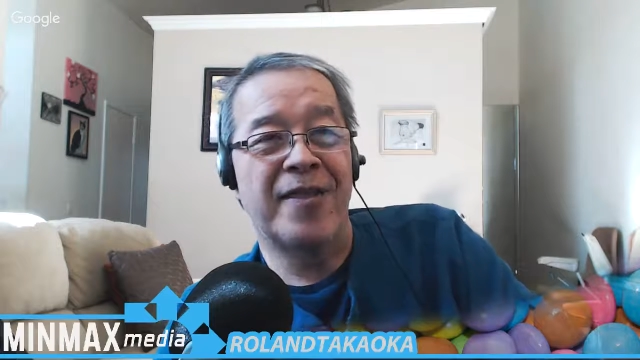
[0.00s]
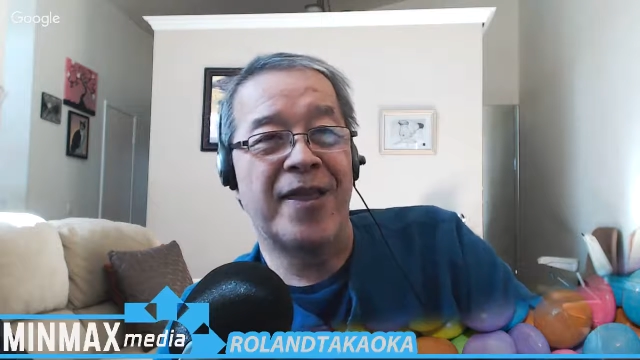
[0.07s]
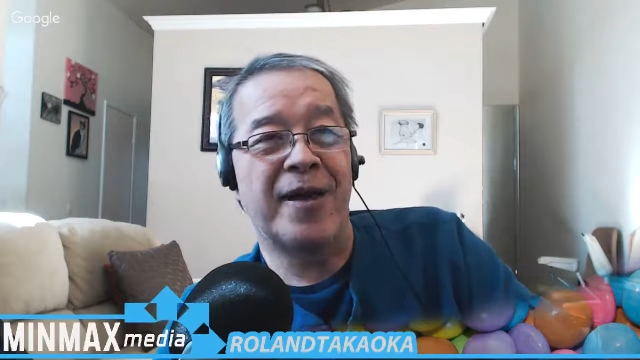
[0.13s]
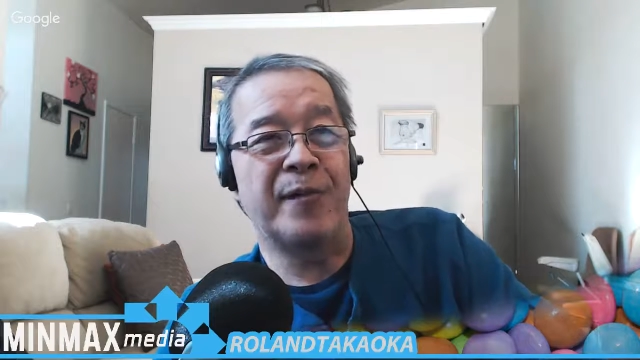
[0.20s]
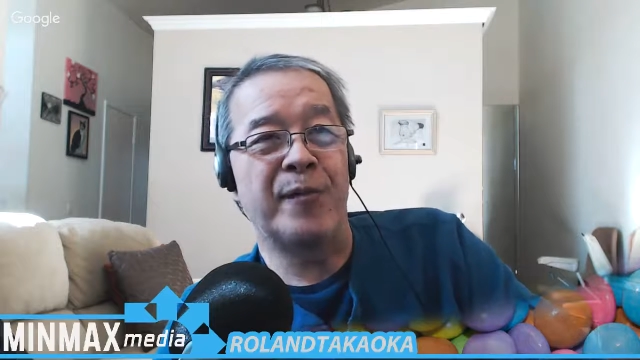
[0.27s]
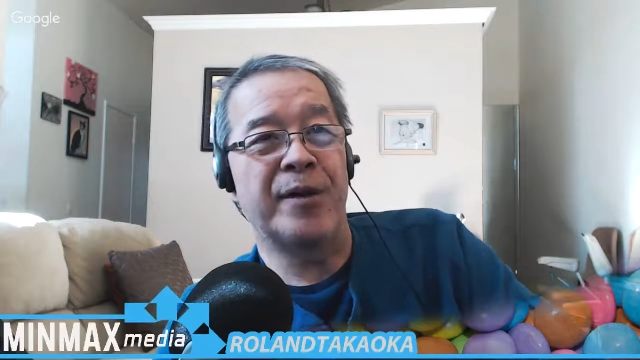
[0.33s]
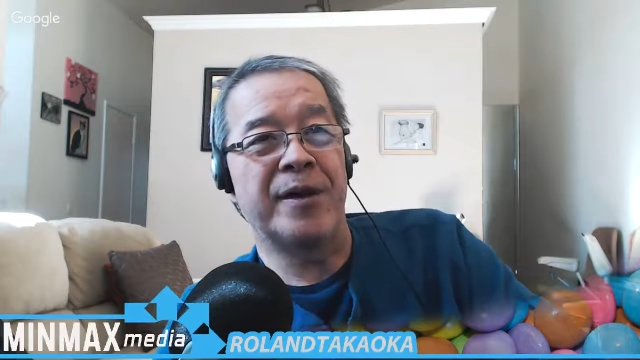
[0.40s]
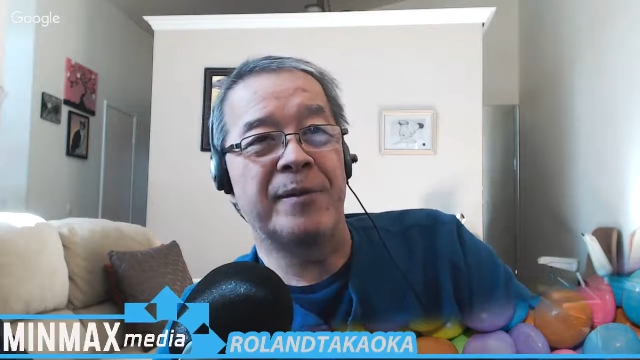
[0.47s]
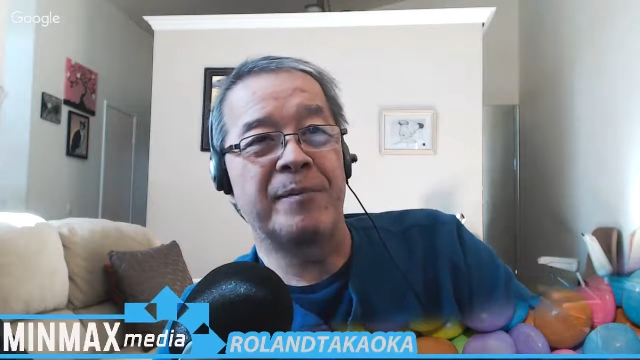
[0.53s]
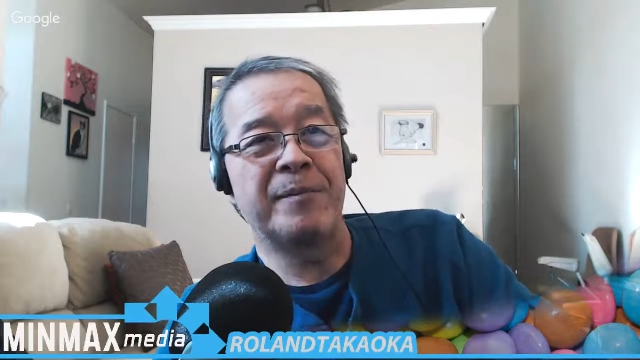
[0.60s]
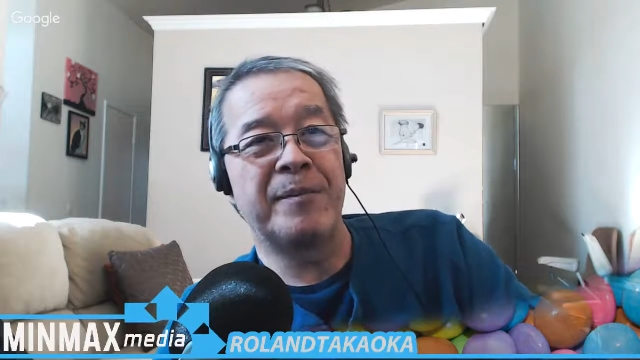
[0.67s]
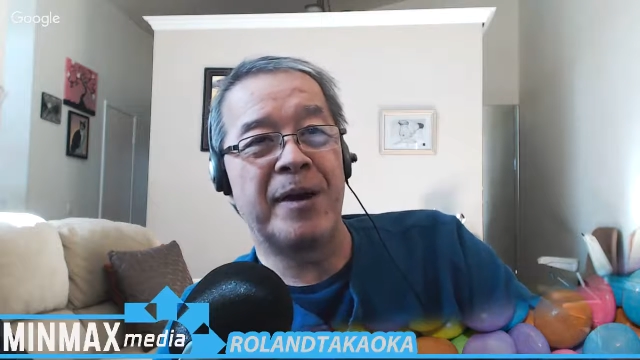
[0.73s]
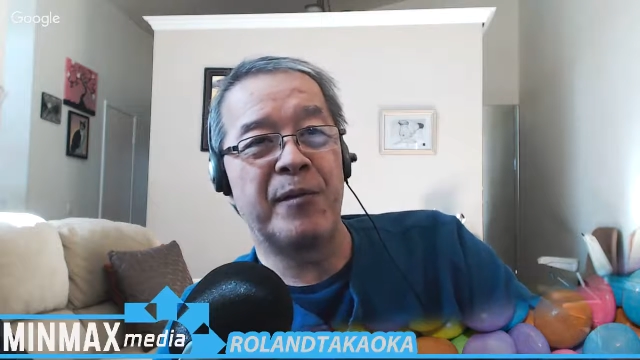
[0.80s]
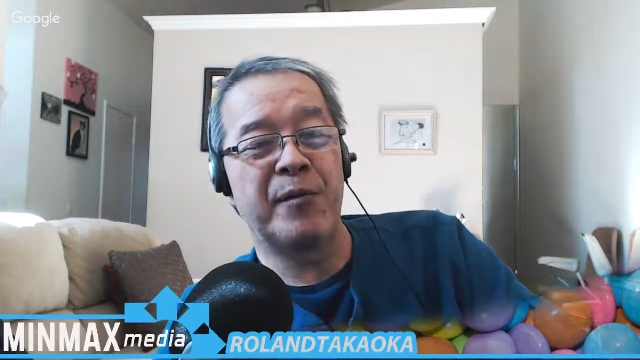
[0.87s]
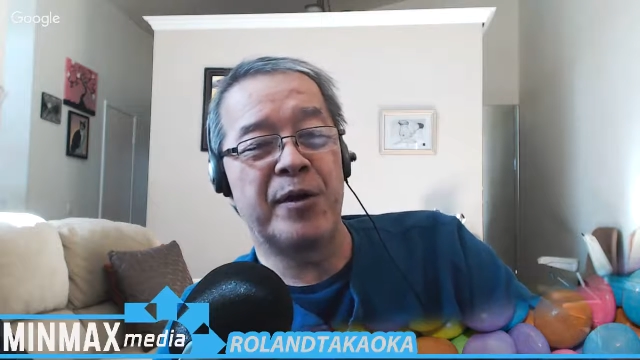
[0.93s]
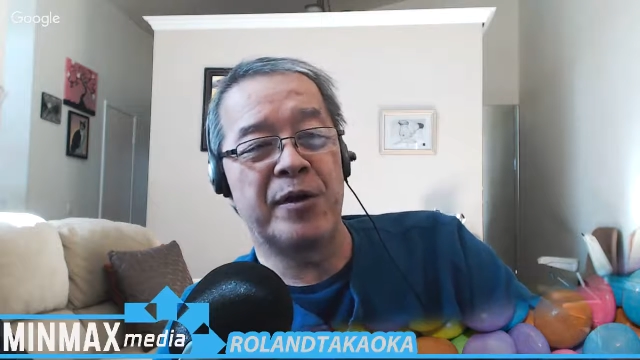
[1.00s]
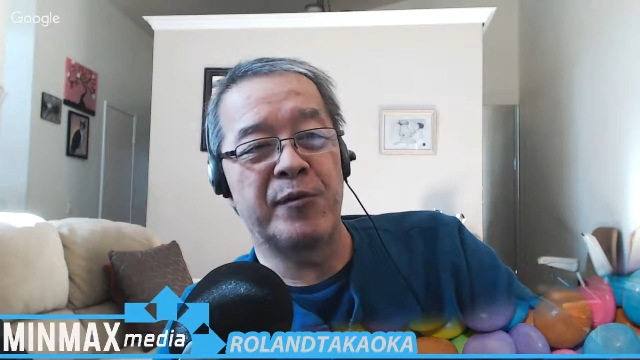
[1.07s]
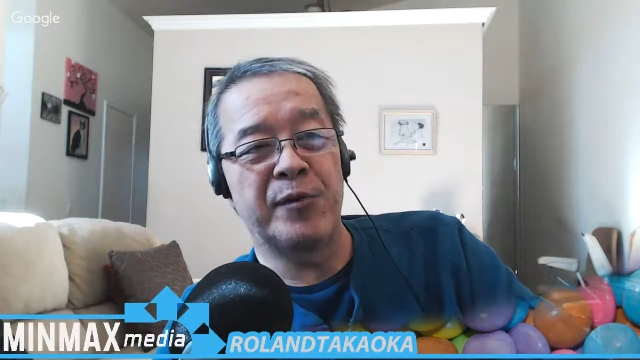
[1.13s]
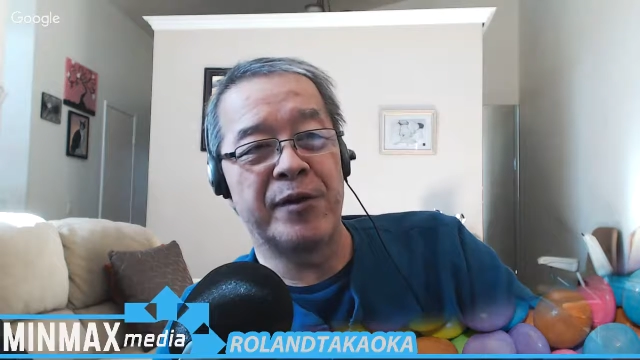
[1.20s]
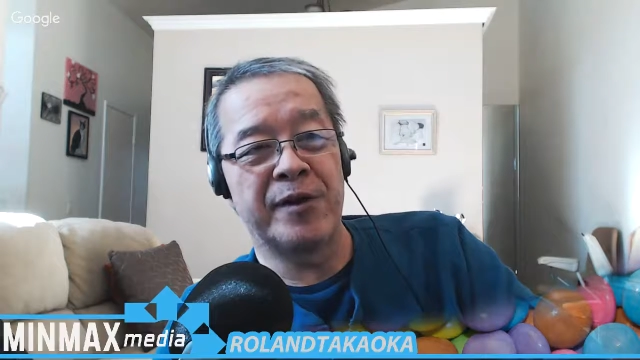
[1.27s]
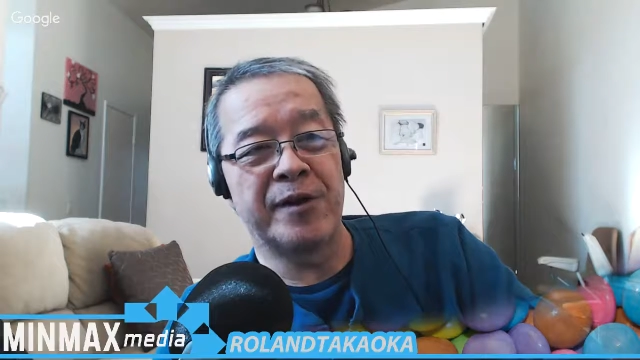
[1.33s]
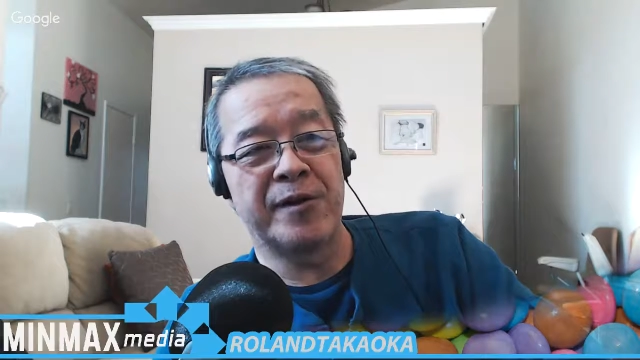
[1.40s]
that we might want
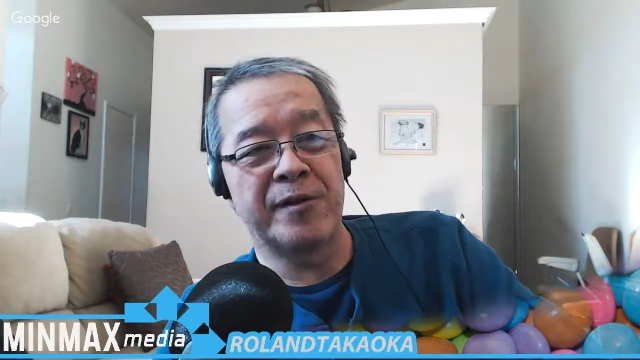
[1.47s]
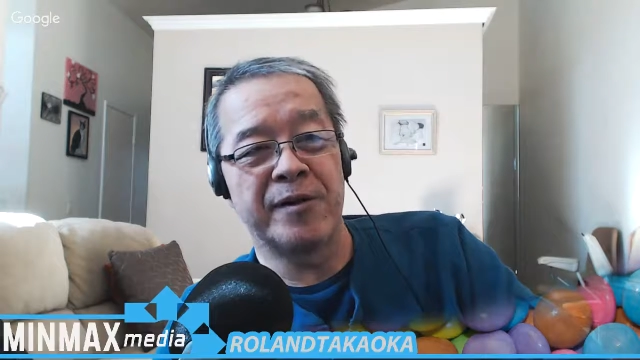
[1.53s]
to